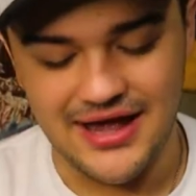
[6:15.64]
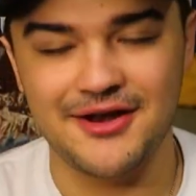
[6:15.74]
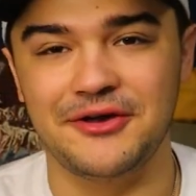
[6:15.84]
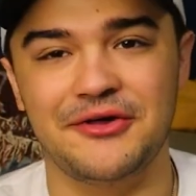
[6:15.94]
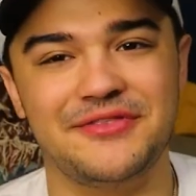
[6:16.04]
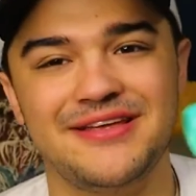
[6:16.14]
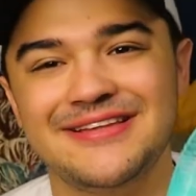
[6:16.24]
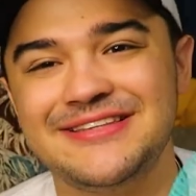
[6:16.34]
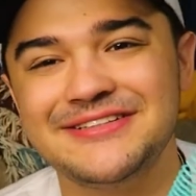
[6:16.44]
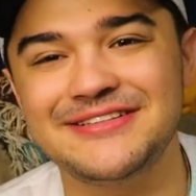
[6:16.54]
I don't know.
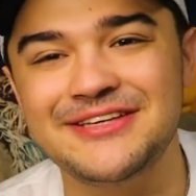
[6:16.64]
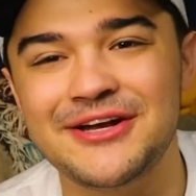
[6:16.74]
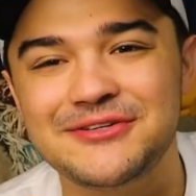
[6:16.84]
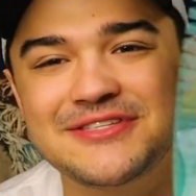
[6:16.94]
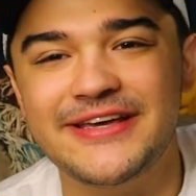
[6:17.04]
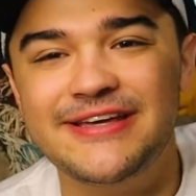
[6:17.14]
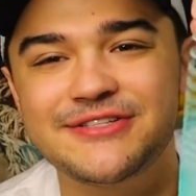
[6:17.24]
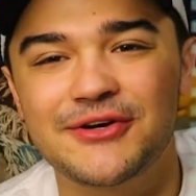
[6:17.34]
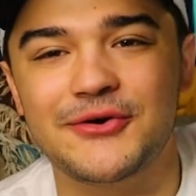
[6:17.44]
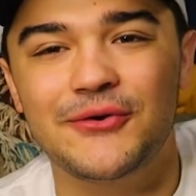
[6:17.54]
The
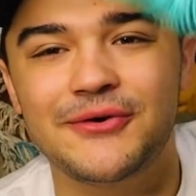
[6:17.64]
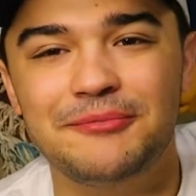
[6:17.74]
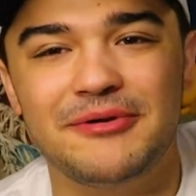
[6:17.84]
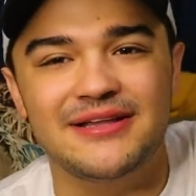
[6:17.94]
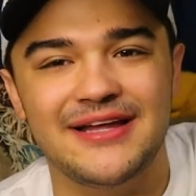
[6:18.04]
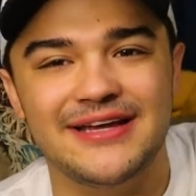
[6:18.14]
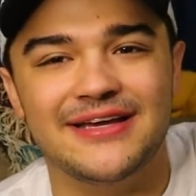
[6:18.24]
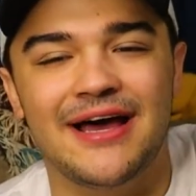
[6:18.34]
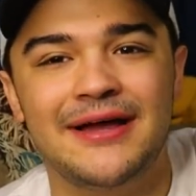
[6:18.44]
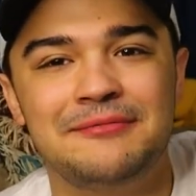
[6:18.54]
slinkies are cool, but,
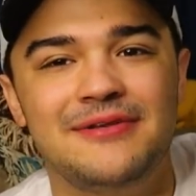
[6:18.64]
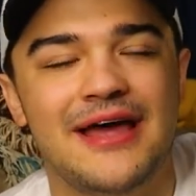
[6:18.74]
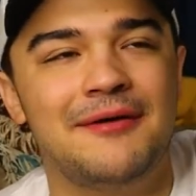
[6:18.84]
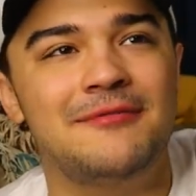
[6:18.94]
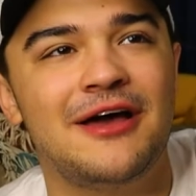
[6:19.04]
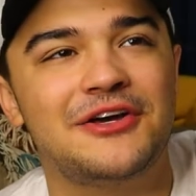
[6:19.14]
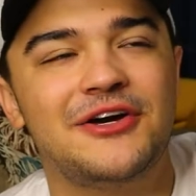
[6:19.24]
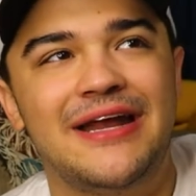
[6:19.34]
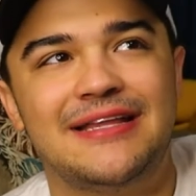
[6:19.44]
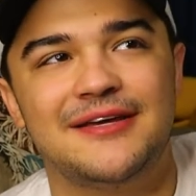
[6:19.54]
like, I'm not
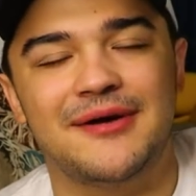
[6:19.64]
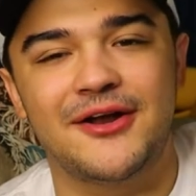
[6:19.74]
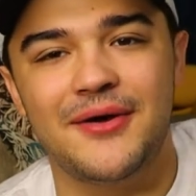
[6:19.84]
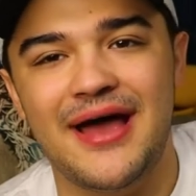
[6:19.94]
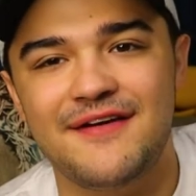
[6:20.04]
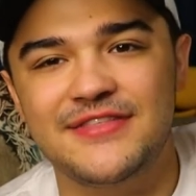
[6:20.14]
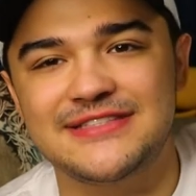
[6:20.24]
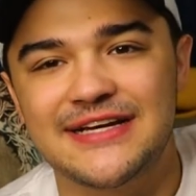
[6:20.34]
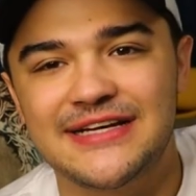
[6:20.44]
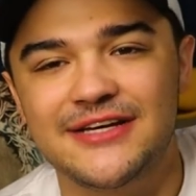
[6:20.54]
good at them. I don't have the
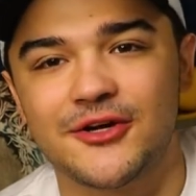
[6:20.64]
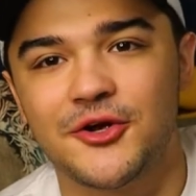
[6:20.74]
technique or